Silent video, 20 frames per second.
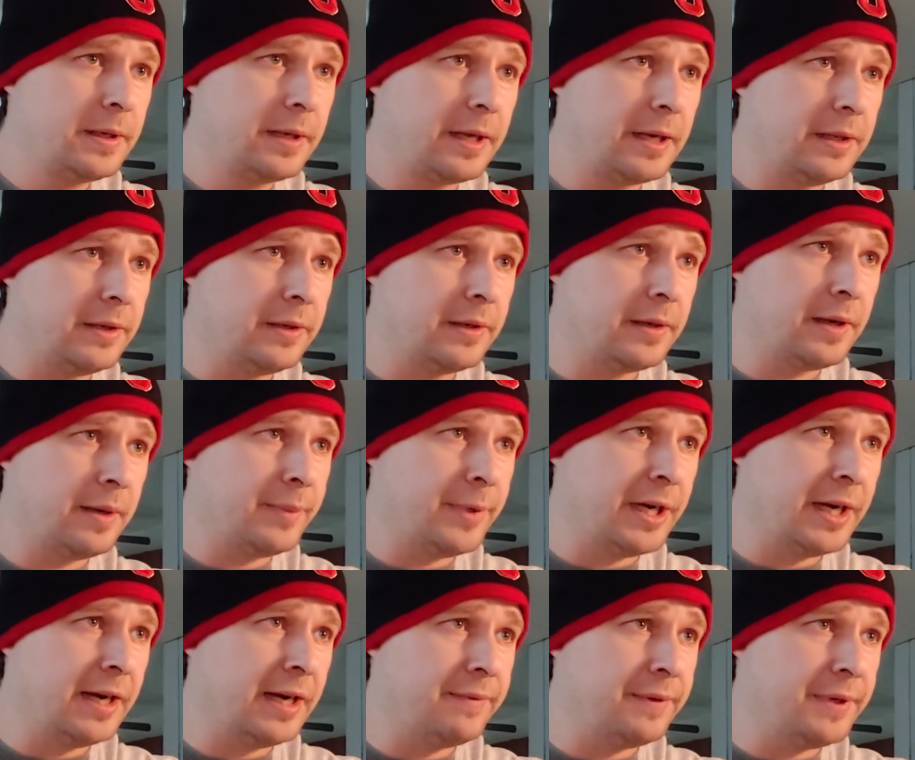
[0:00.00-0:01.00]
Got to look. I
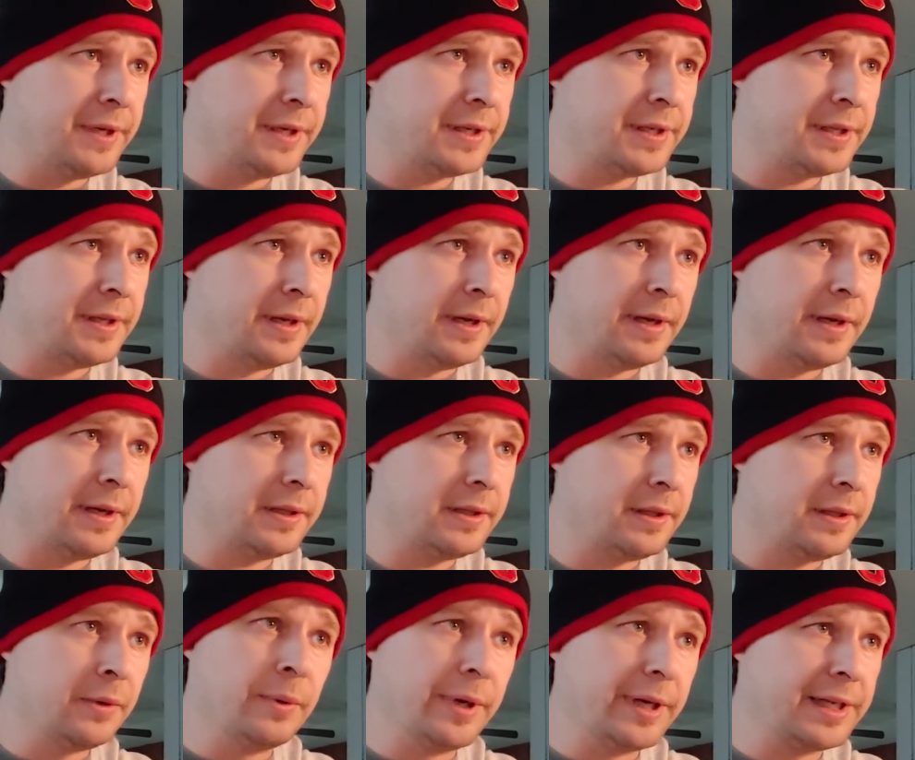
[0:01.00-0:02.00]
mean, obvious,
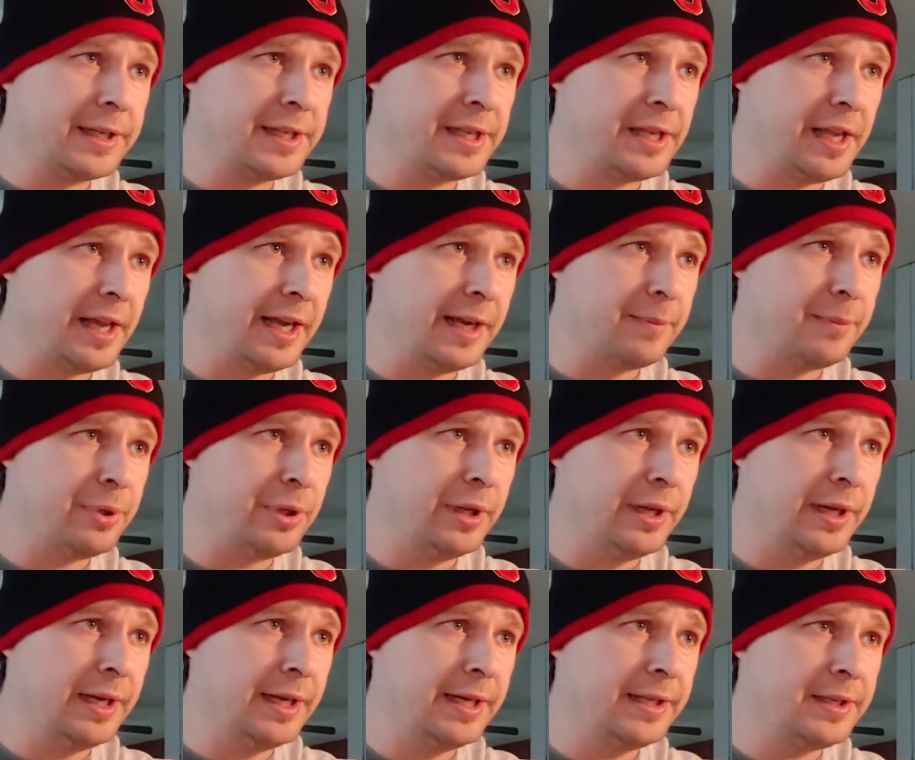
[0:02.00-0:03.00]
the quick slant
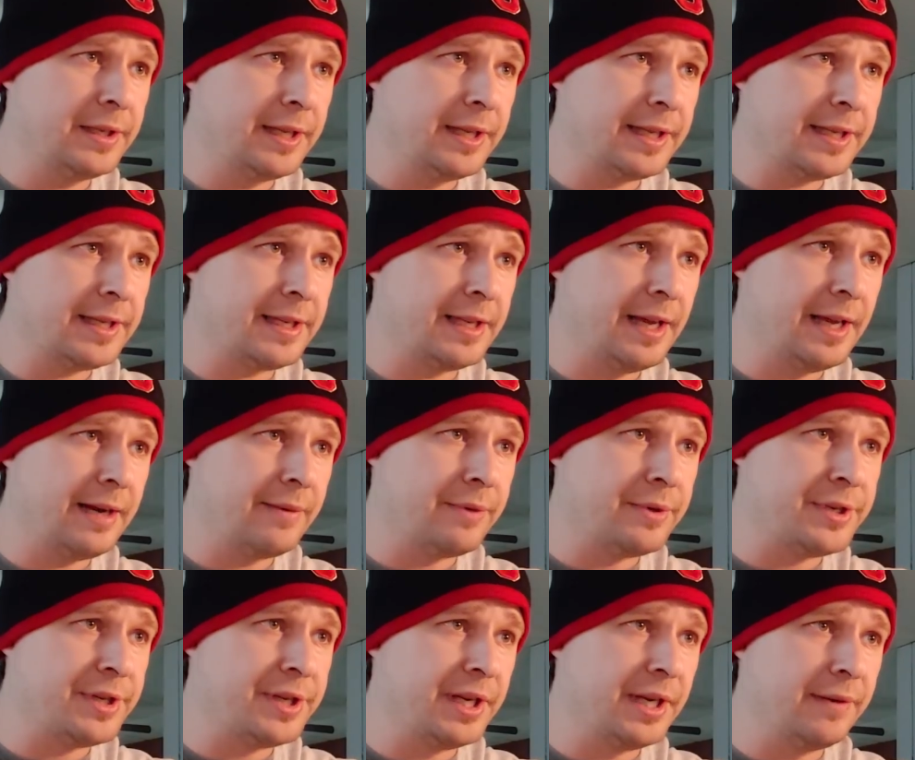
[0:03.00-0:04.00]
play to that slot
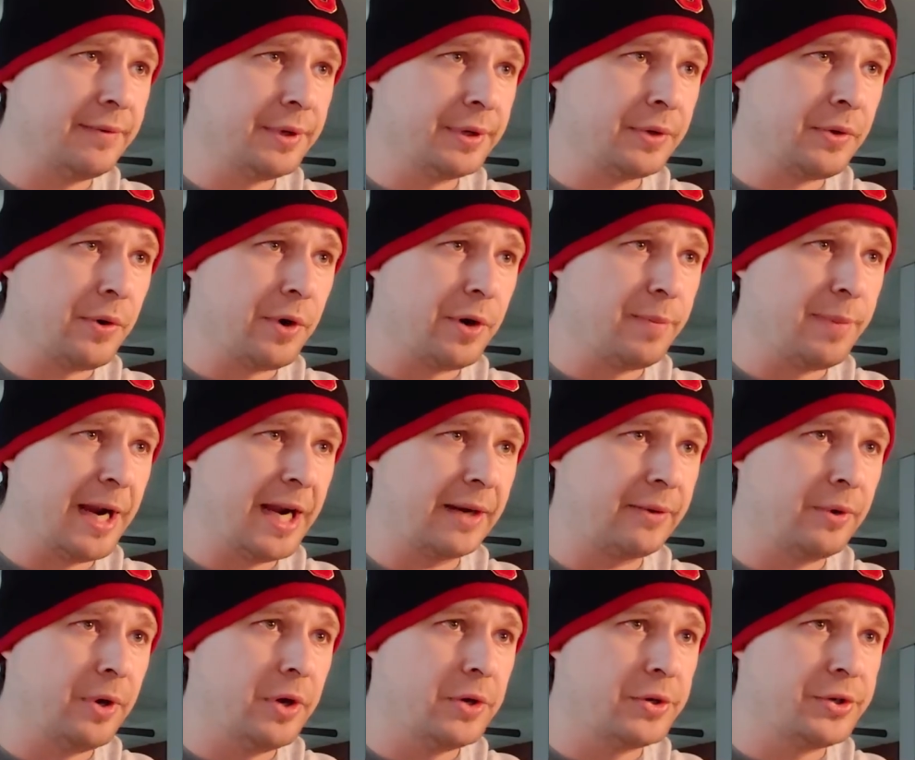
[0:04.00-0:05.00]
receiver. The
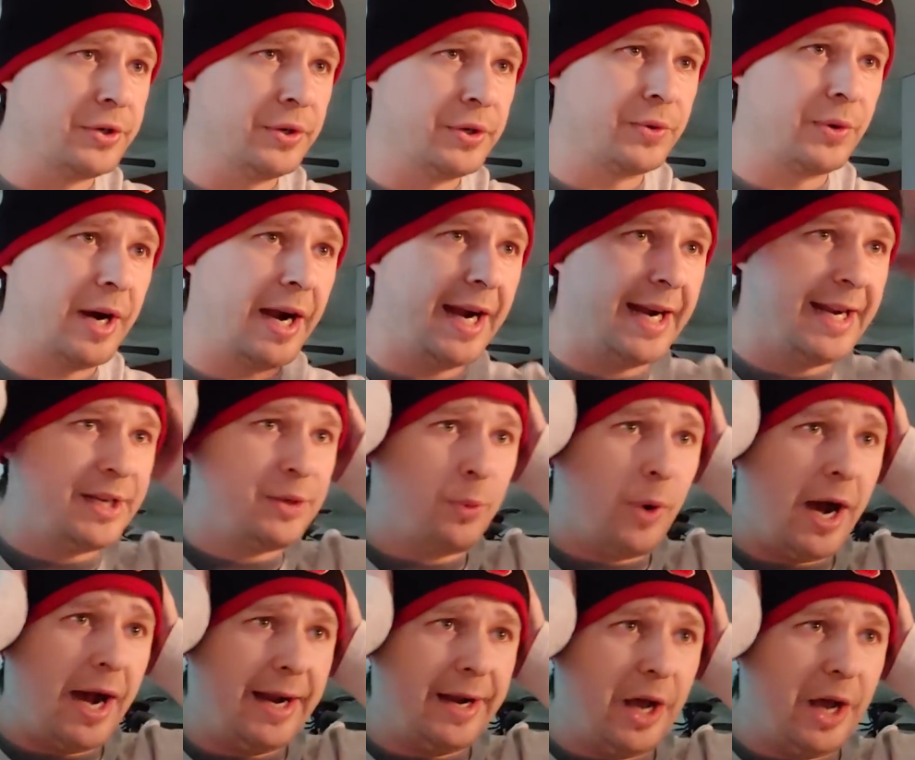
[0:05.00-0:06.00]
quarterback rolls to his right. He's
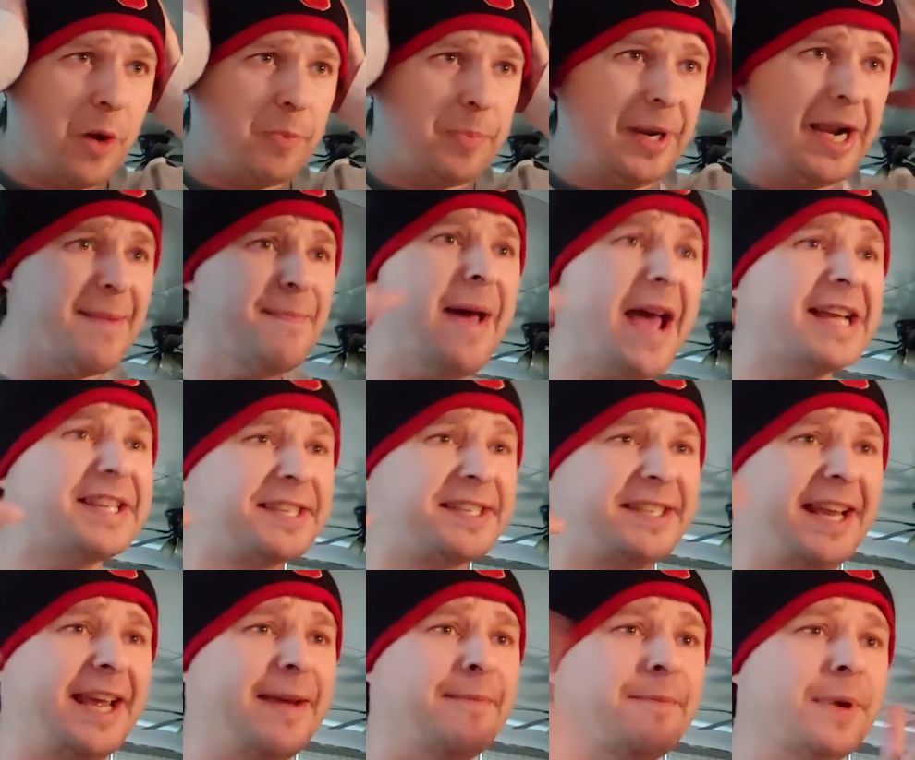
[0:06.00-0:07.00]
wide open. He
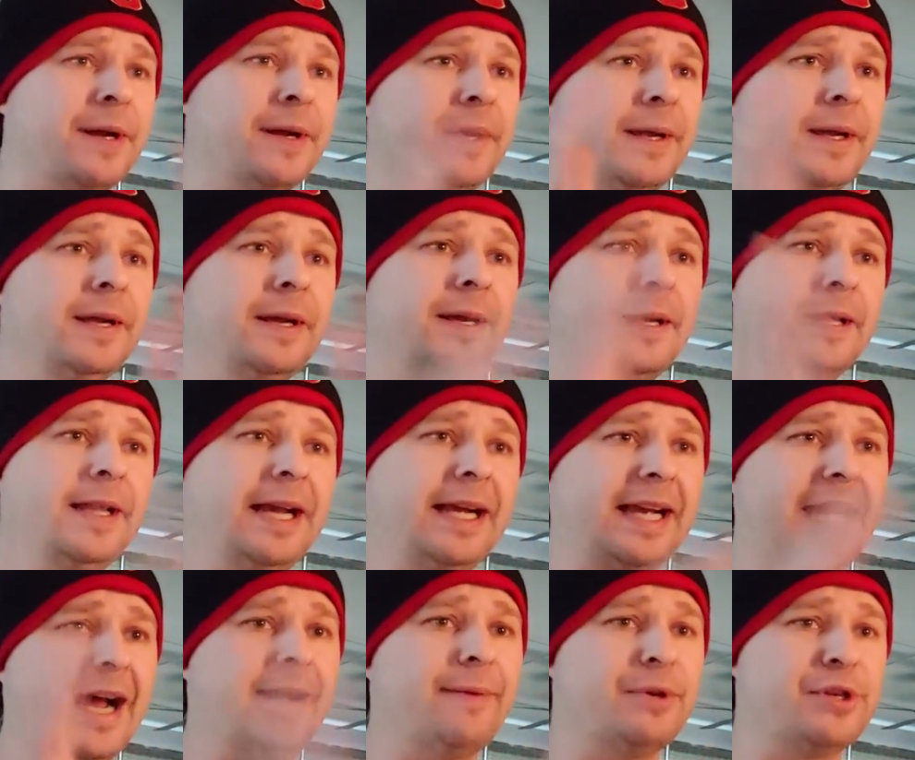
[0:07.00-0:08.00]
missed him.
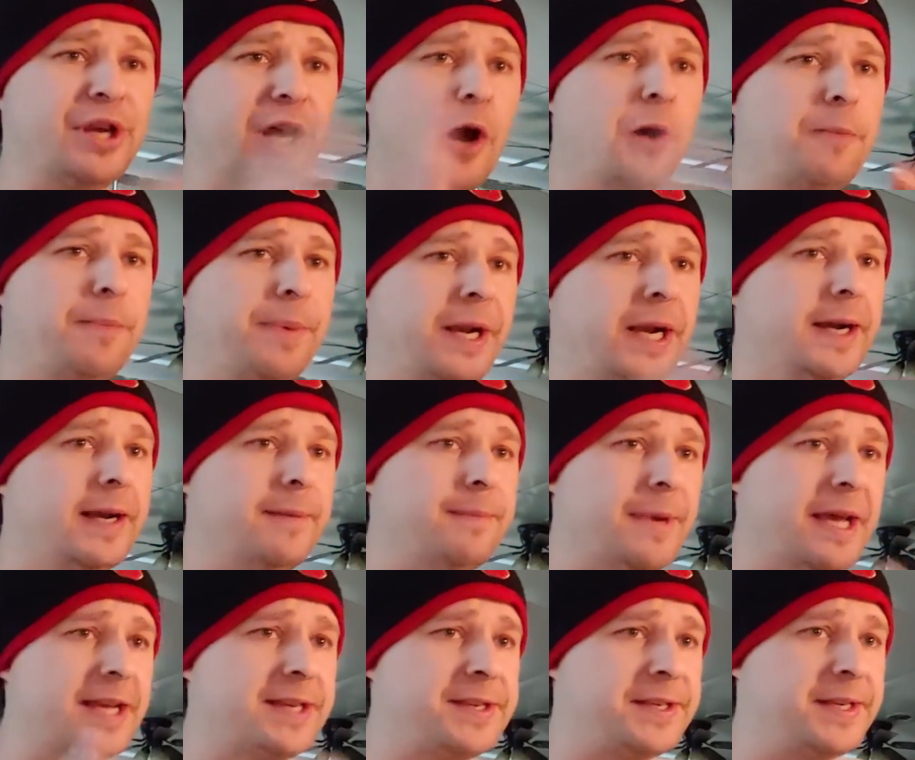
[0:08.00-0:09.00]
That guy was open, and he
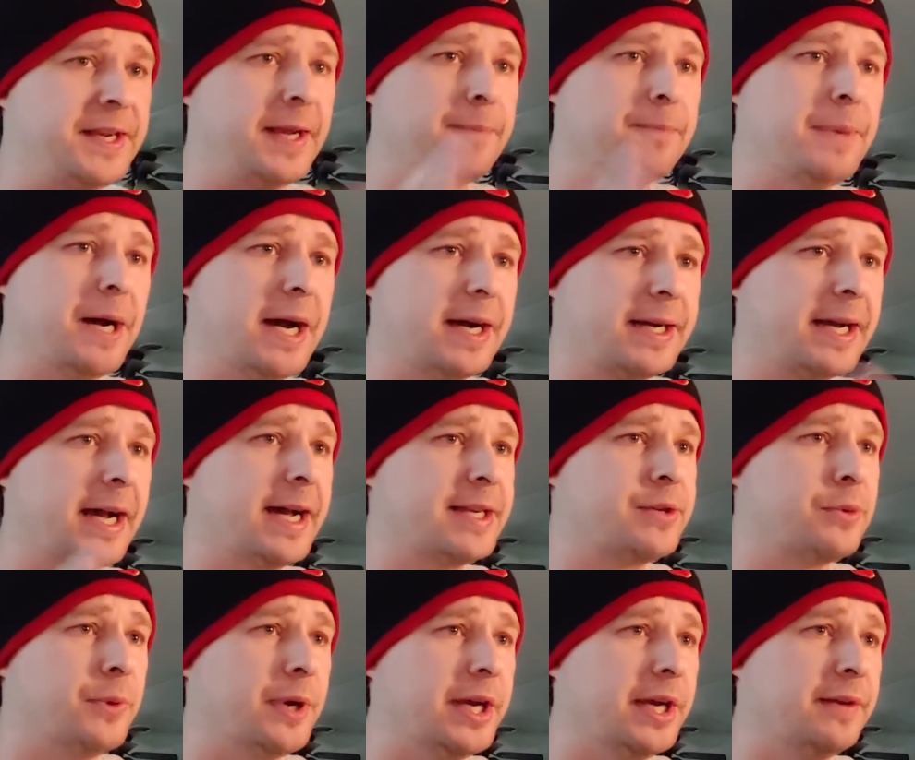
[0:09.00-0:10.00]
missed him.
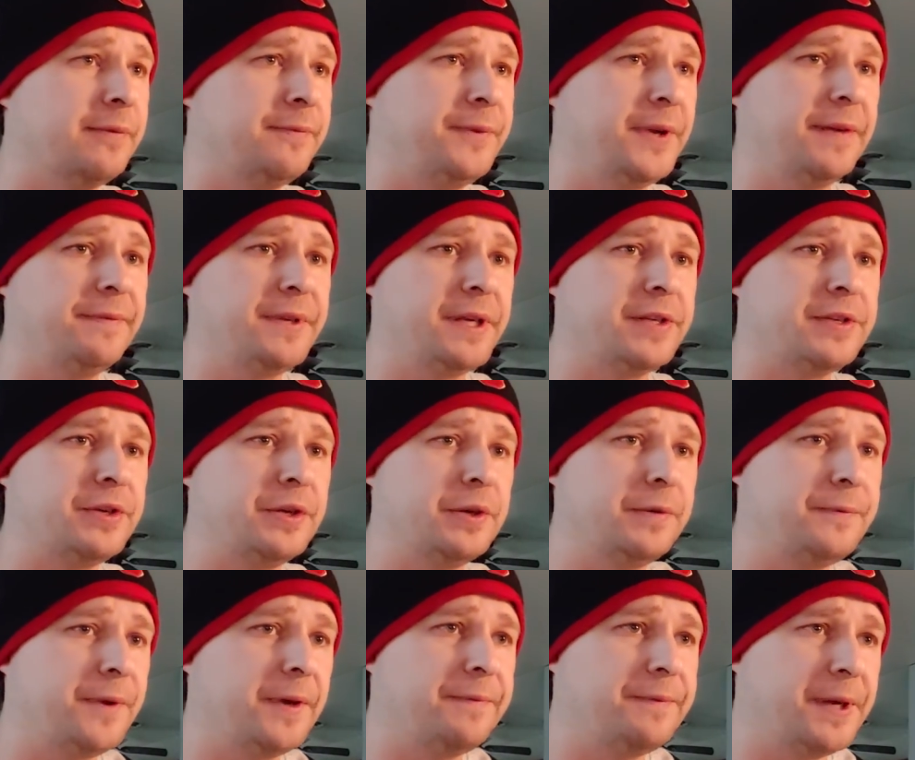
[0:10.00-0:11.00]
Buckeyes win
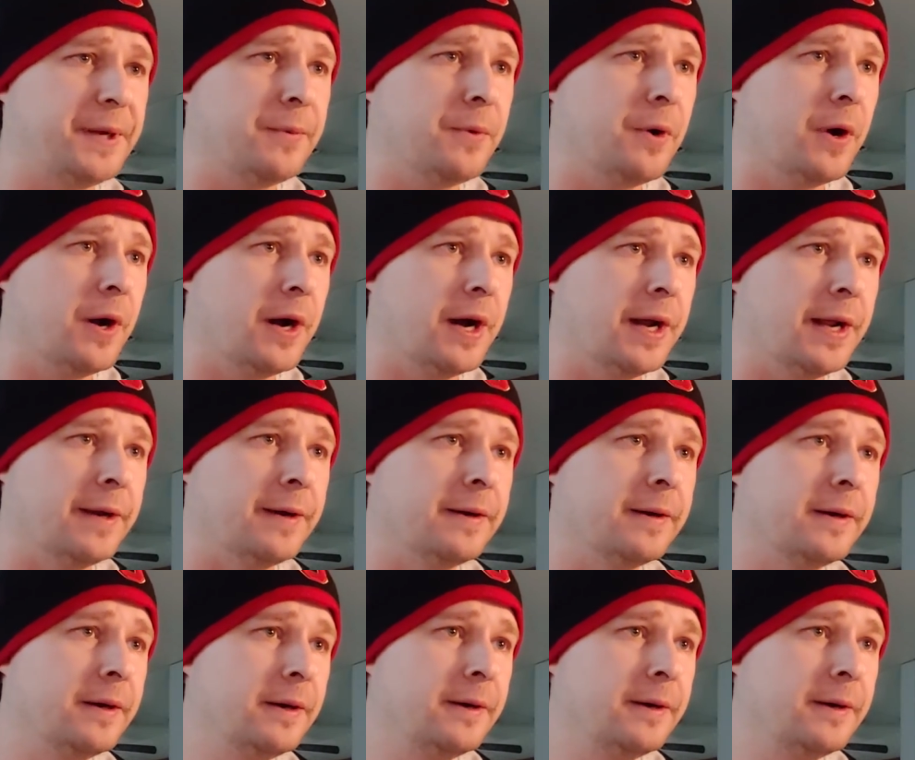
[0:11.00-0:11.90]
52-51.